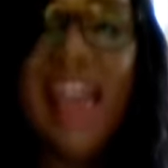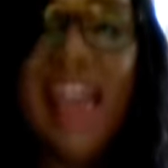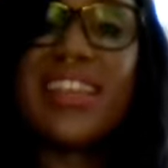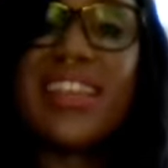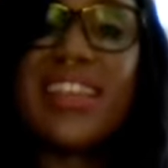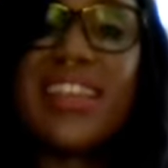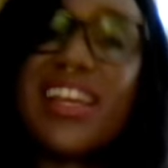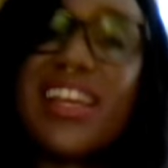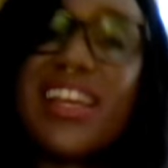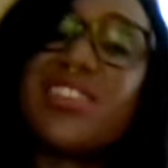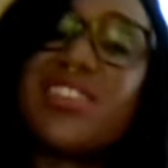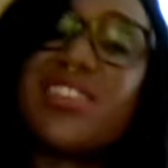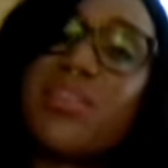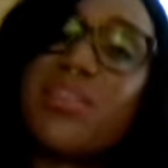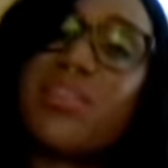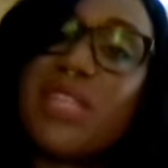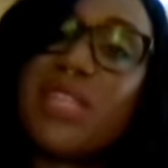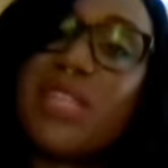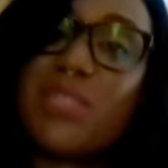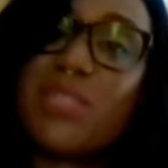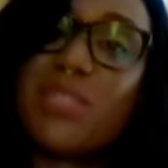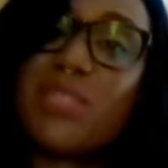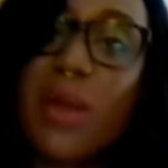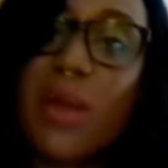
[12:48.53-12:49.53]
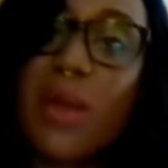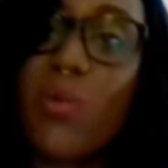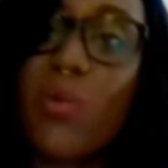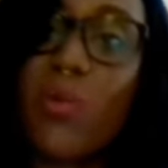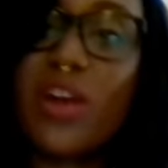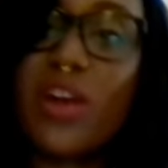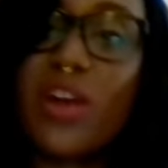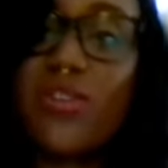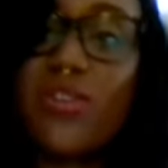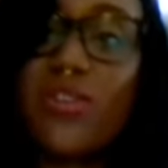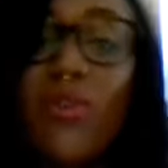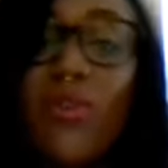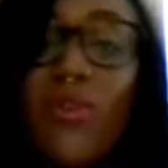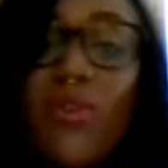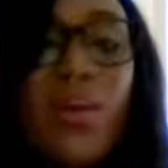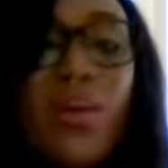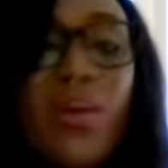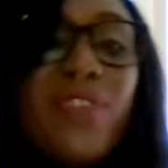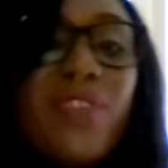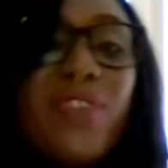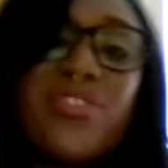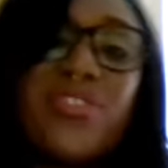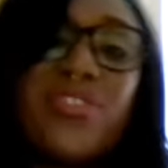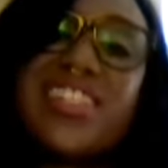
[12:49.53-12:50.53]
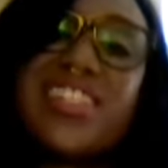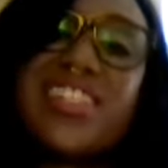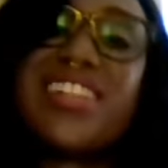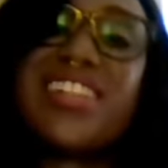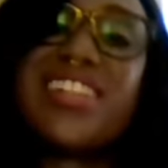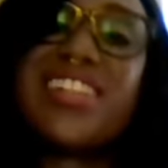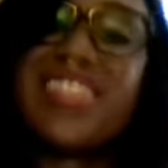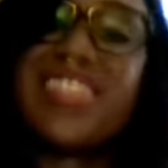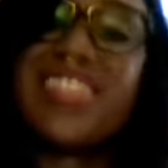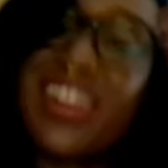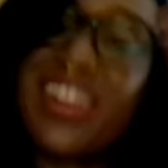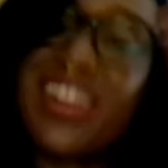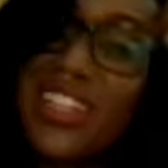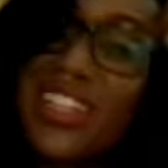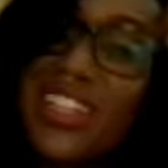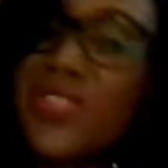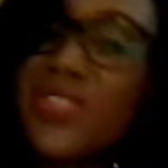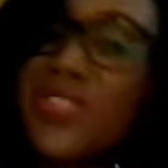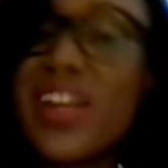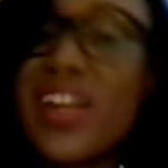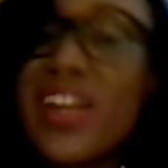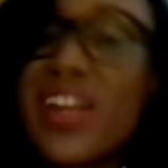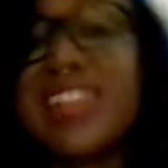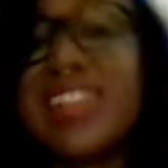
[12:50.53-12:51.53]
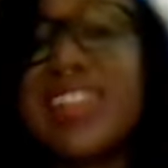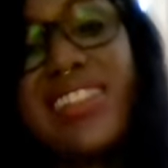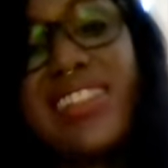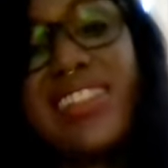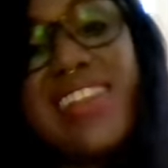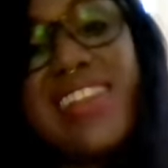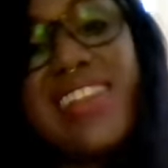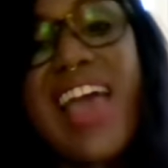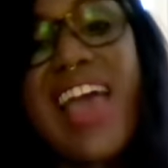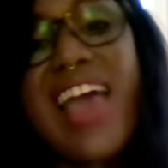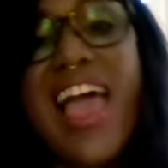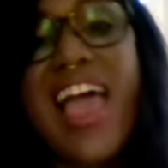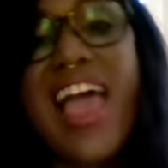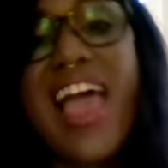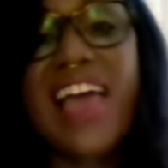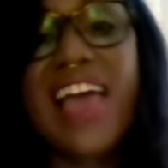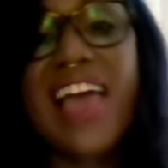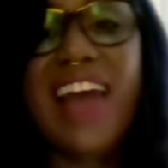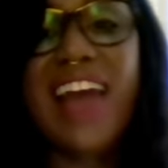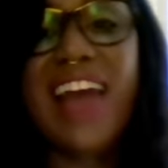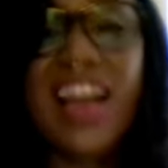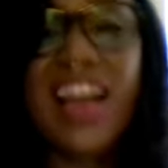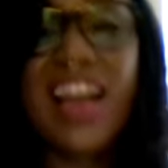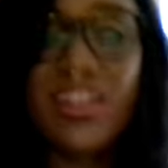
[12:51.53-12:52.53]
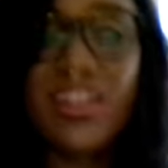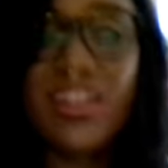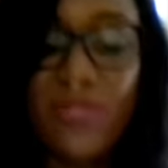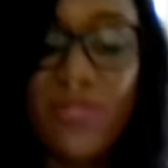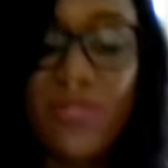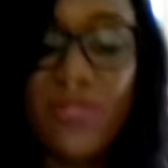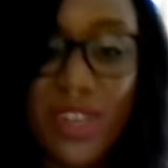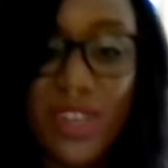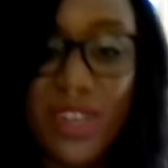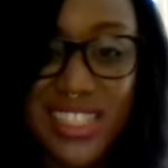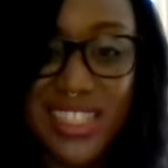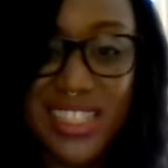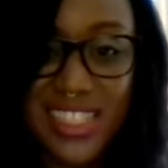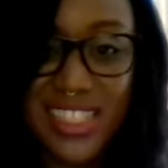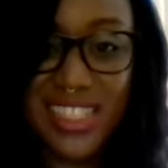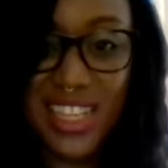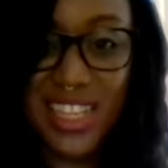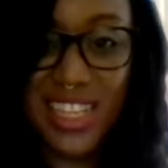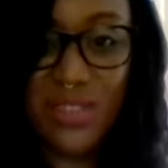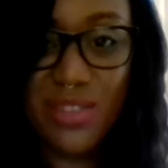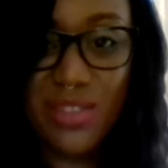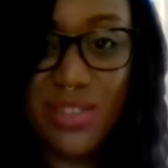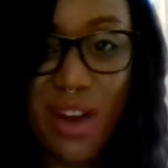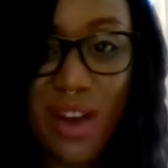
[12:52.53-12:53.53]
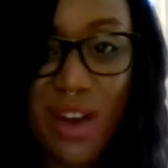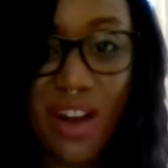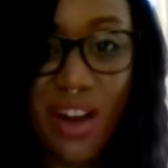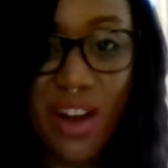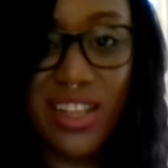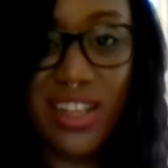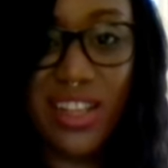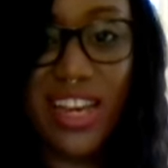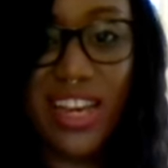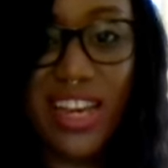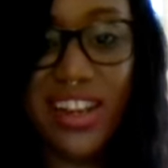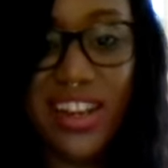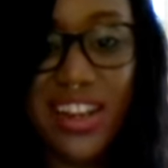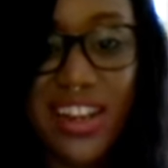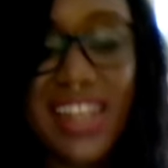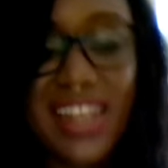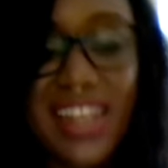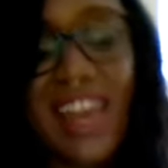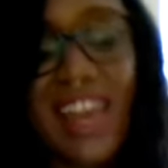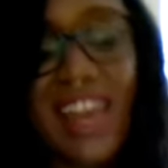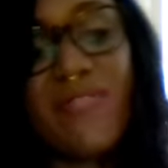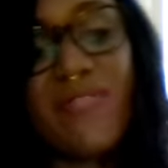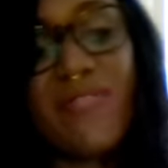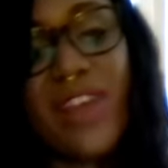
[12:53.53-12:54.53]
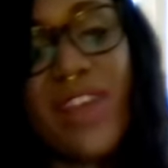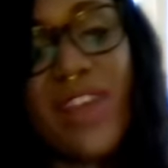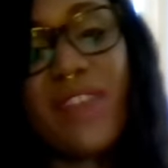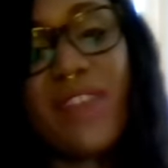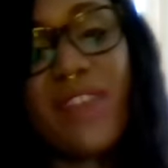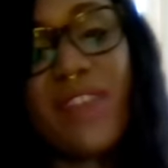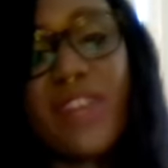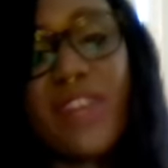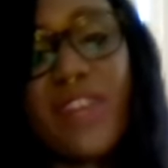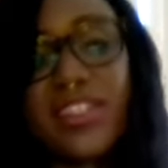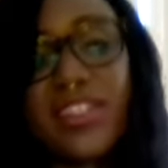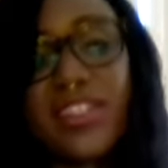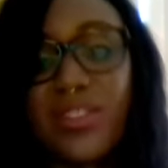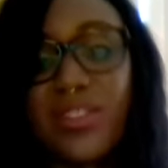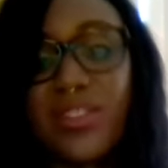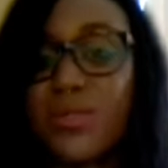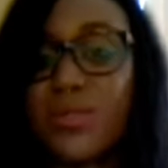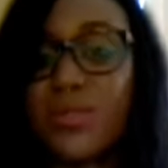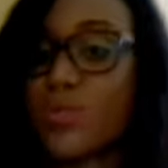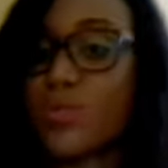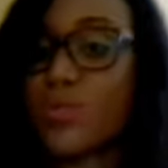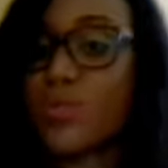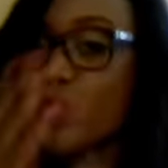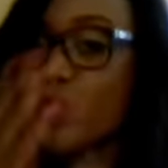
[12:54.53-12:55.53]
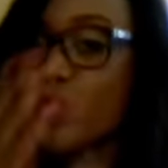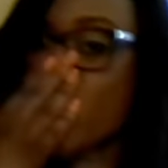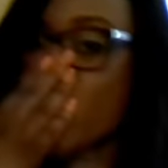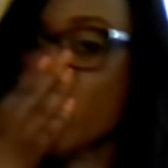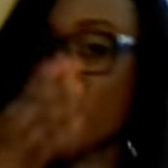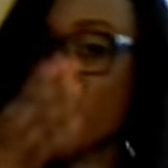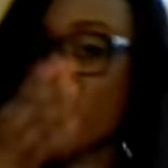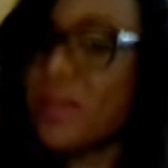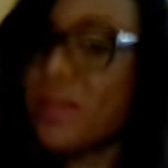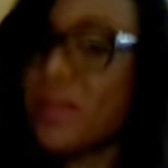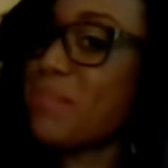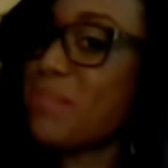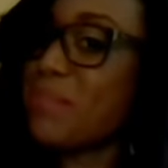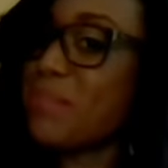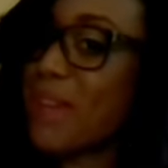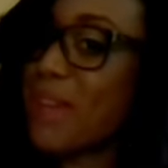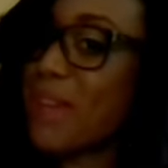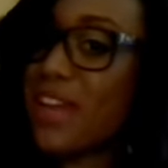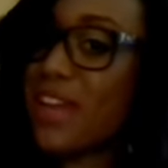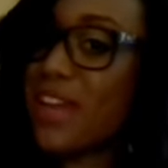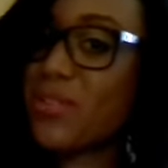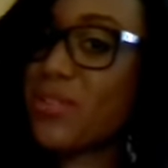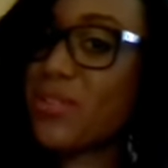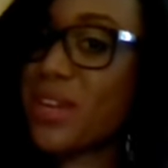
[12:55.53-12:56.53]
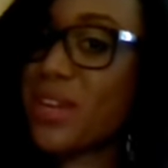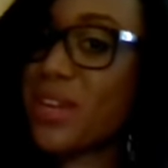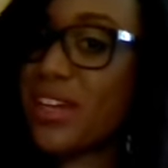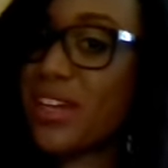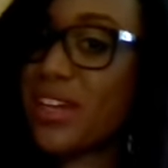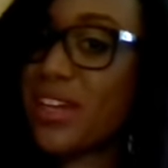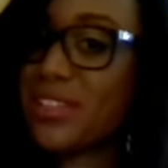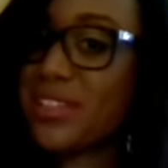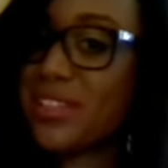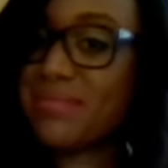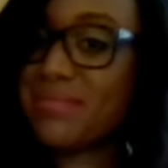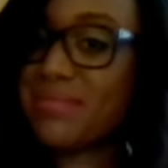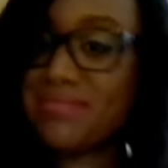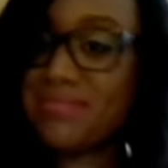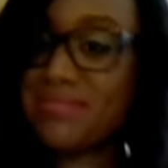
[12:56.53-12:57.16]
Thank you so much, my wonderful, wonderful Sagittarius friends, and I look forward to seeing you all here again very, very soon. Bye, everyone.